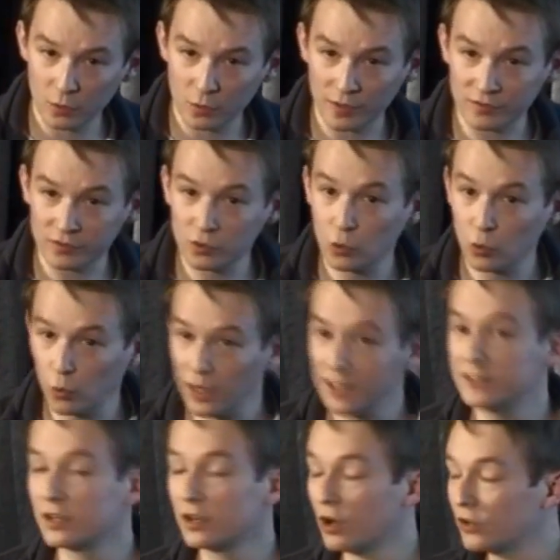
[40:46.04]
there's
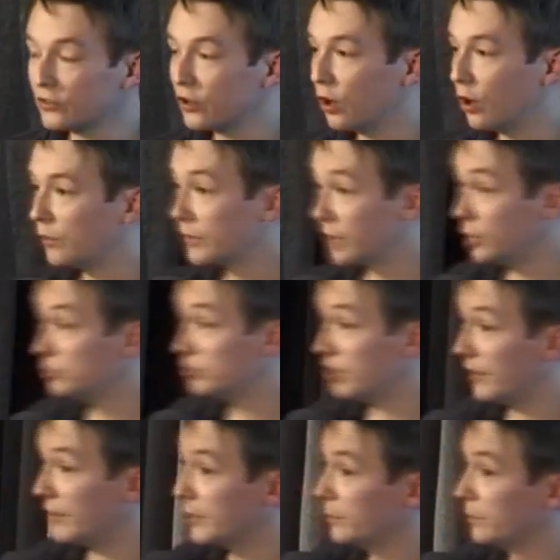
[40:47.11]
quite a lot of code
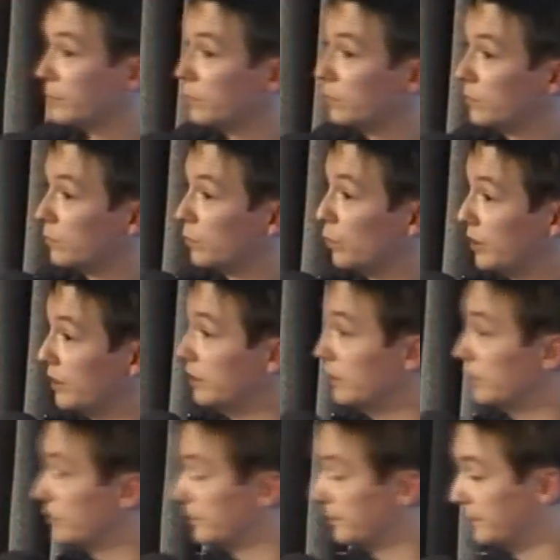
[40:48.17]
sharing within
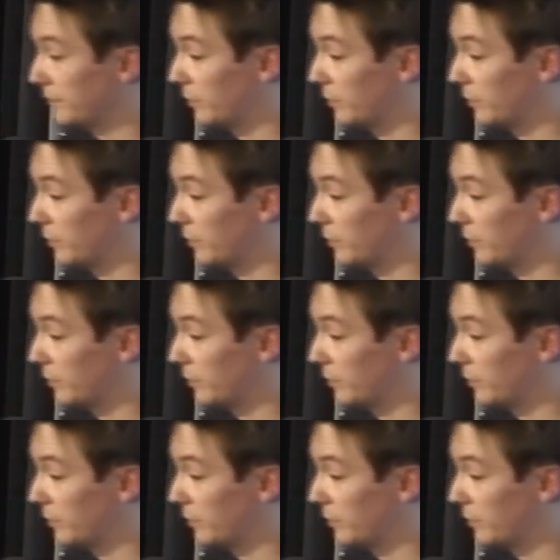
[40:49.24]
these,